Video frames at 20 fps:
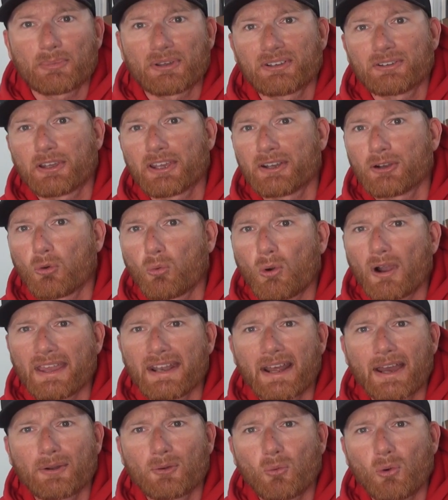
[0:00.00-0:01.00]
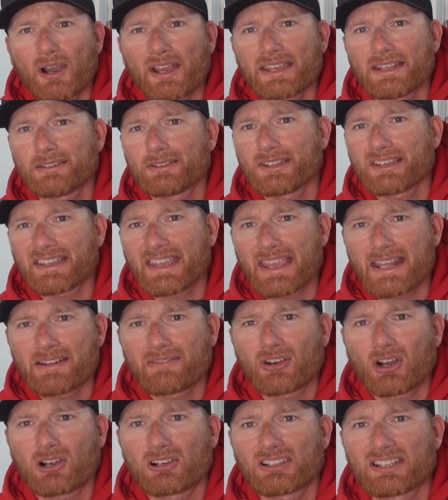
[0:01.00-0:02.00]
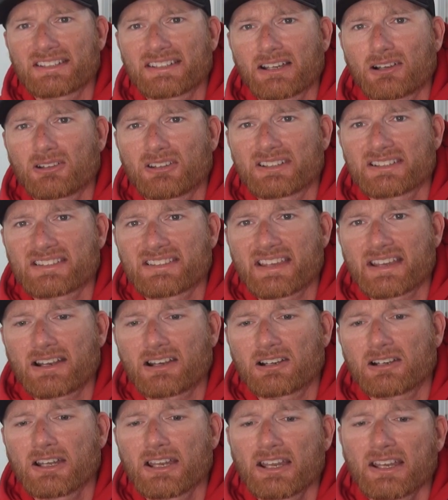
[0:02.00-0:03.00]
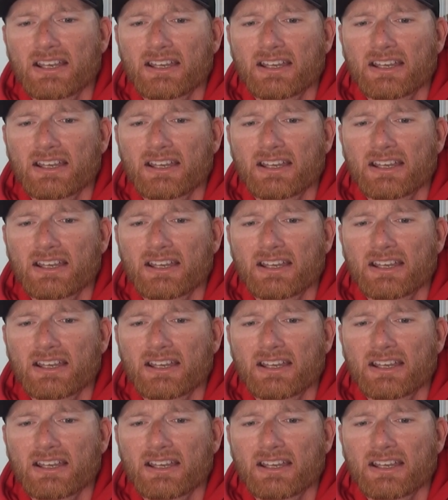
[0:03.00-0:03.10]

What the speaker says: And in a white on white, you can't even hardly tell it's there,